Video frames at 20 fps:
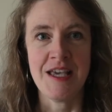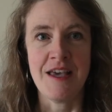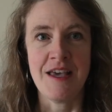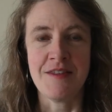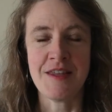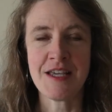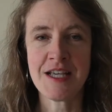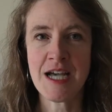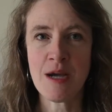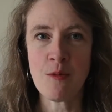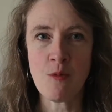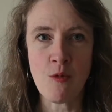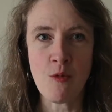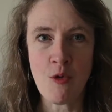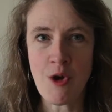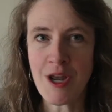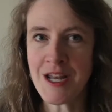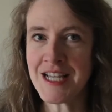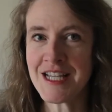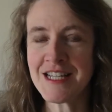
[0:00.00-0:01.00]
They come
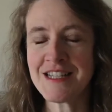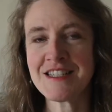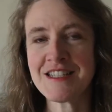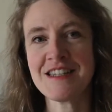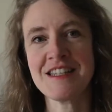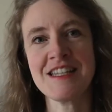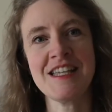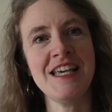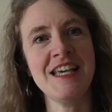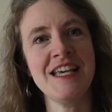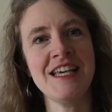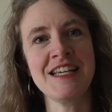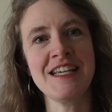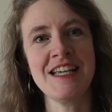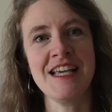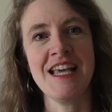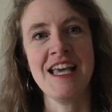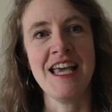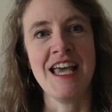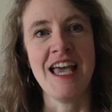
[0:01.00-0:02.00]
running into the gig,
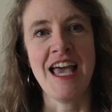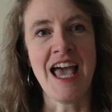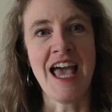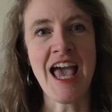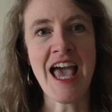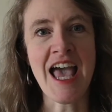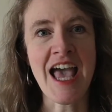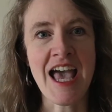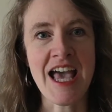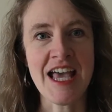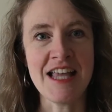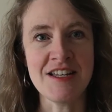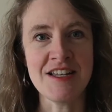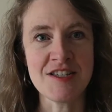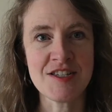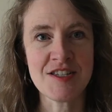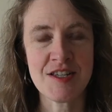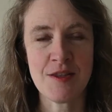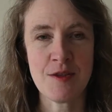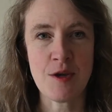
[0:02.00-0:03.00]

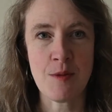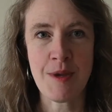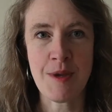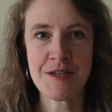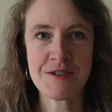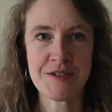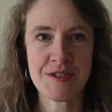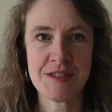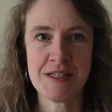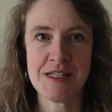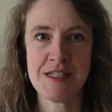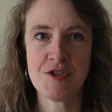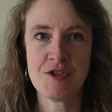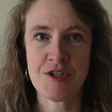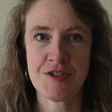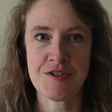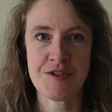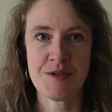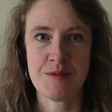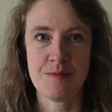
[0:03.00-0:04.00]
and they're basically
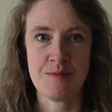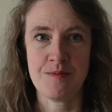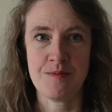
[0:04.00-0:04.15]
just